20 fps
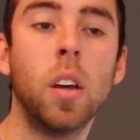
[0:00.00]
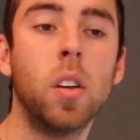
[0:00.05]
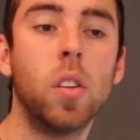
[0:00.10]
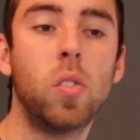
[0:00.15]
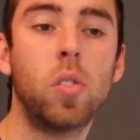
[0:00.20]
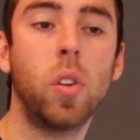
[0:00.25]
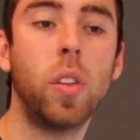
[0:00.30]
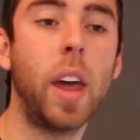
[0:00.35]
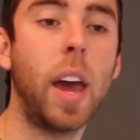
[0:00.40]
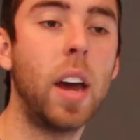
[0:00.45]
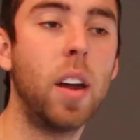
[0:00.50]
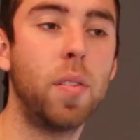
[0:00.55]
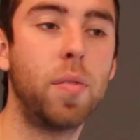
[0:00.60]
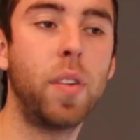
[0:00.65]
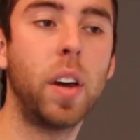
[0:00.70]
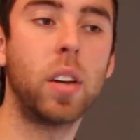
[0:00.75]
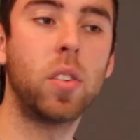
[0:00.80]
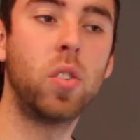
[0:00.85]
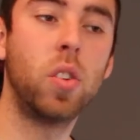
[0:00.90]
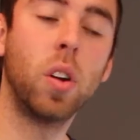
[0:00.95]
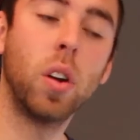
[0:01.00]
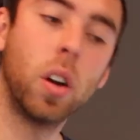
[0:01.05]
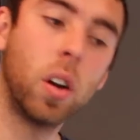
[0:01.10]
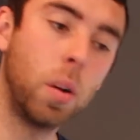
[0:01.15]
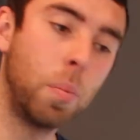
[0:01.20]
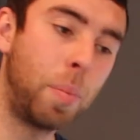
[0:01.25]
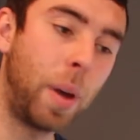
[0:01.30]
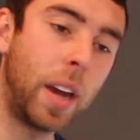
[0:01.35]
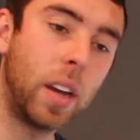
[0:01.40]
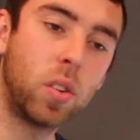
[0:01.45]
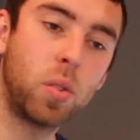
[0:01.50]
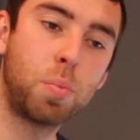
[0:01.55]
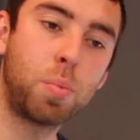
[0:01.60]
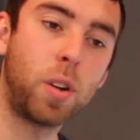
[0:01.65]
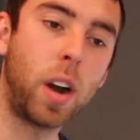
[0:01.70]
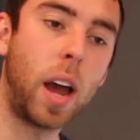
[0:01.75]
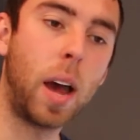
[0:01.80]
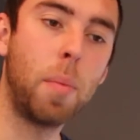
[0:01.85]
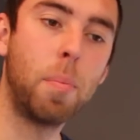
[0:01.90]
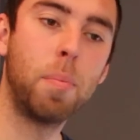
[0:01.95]
so that affects your base
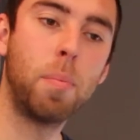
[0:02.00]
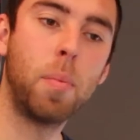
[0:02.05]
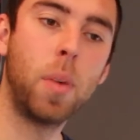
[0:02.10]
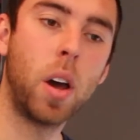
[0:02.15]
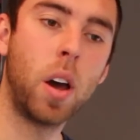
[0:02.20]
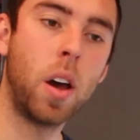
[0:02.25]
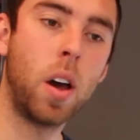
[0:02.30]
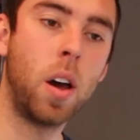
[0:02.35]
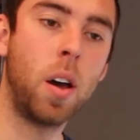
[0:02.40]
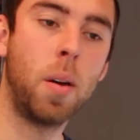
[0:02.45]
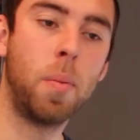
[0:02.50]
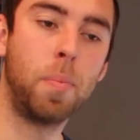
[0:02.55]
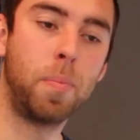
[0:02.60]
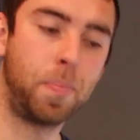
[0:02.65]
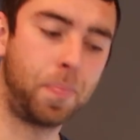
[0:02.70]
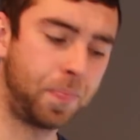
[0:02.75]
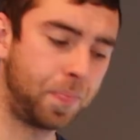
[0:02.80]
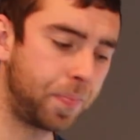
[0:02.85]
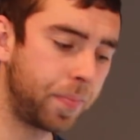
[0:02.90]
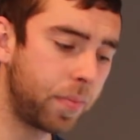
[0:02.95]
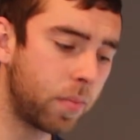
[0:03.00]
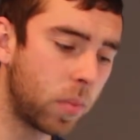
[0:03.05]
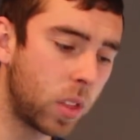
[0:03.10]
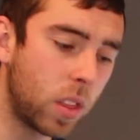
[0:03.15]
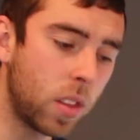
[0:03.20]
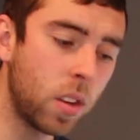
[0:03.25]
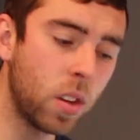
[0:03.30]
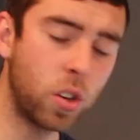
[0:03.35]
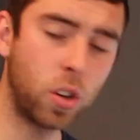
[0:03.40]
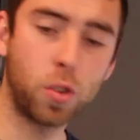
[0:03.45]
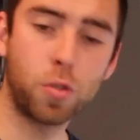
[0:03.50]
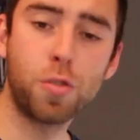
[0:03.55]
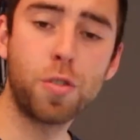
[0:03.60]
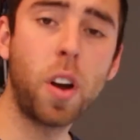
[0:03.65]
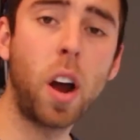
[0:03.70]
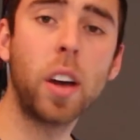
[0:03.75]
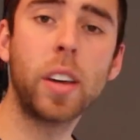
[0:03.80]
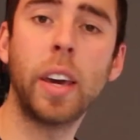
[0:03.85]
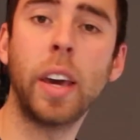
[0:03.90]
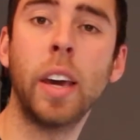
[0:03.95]
prep, your
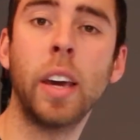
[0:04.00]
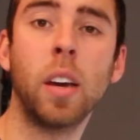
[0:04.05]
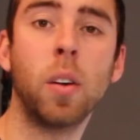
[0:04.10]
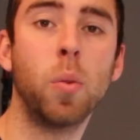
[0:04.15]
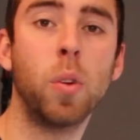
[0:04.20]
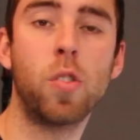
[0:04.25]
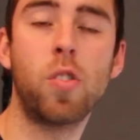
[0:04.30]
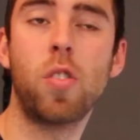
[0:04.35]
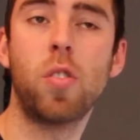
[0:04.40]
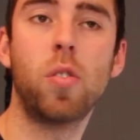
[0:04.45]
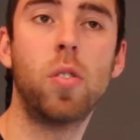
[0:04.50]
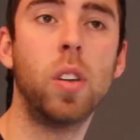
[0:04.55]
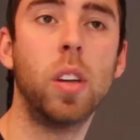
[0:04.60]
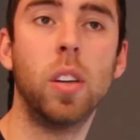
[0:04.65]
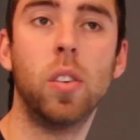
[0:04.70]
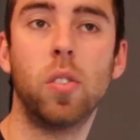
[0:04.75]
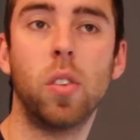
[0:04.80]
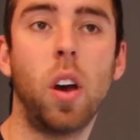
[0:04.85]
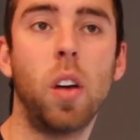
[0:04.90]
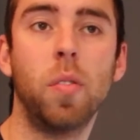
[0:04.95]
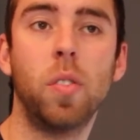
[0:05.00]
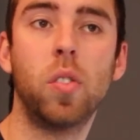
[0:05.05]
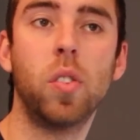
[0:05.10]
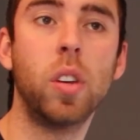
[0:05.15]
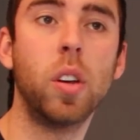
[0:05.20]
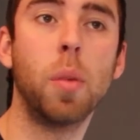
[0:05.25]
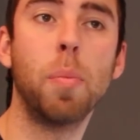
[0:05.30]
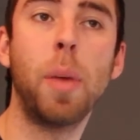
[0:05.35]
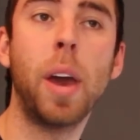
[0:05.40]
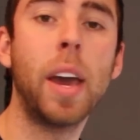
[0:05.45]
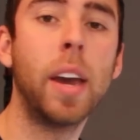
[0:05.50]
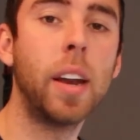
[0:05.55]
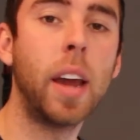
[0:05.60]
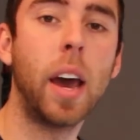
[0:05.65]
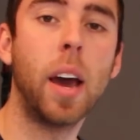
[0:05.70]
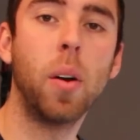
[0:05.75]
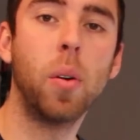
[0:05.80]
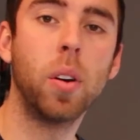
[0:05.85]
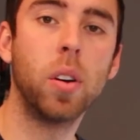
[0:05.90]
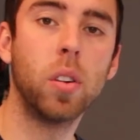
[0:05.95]
trucking, which is obviously your man
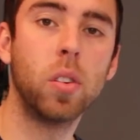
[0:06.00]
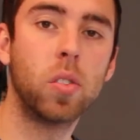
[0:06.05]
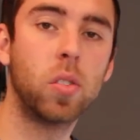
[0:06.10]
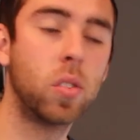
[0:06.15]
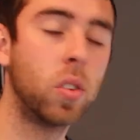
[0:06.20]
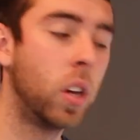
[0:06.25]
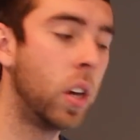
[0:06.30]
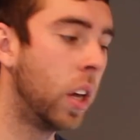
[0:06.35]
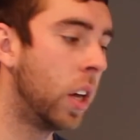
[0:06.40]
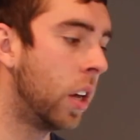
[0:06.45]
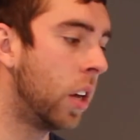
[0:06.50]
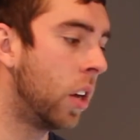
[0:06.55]
hours,